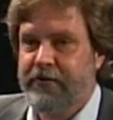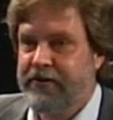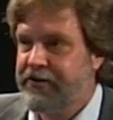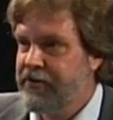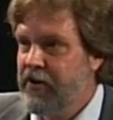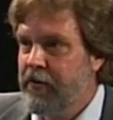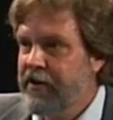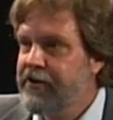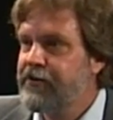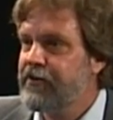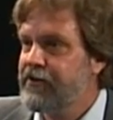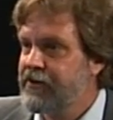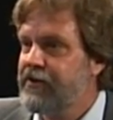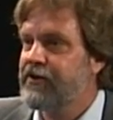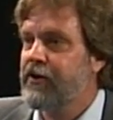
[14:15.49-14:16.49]
no interest,
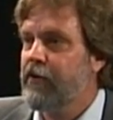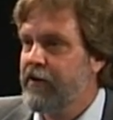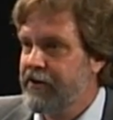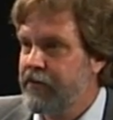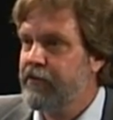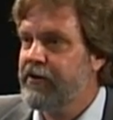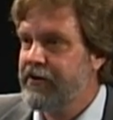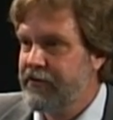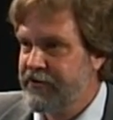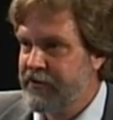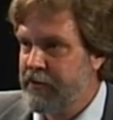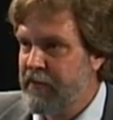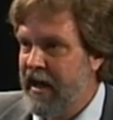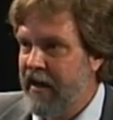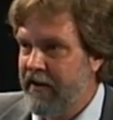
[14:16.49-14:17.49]
is going to reduce the
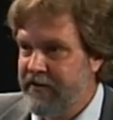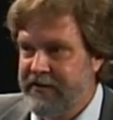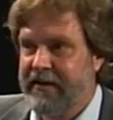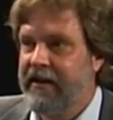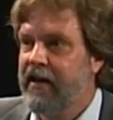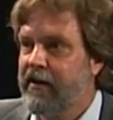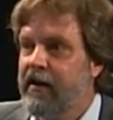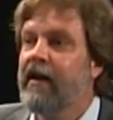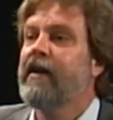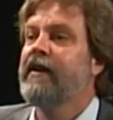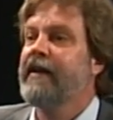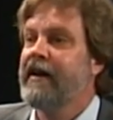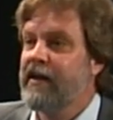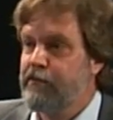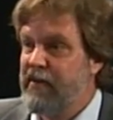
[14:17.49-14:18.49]
balance, again,
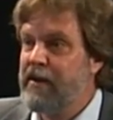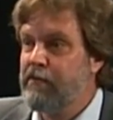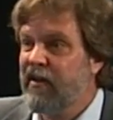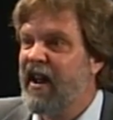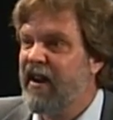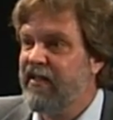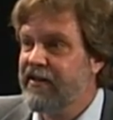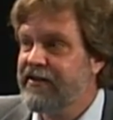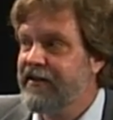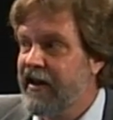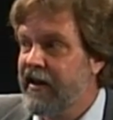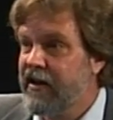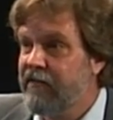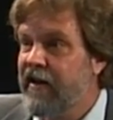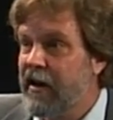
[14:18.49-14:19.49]
getting people out of this
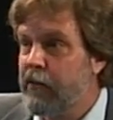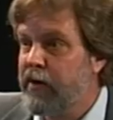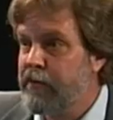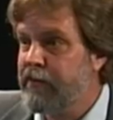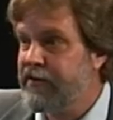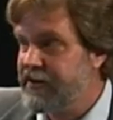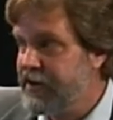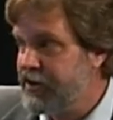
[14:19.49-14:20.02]
negative equity position.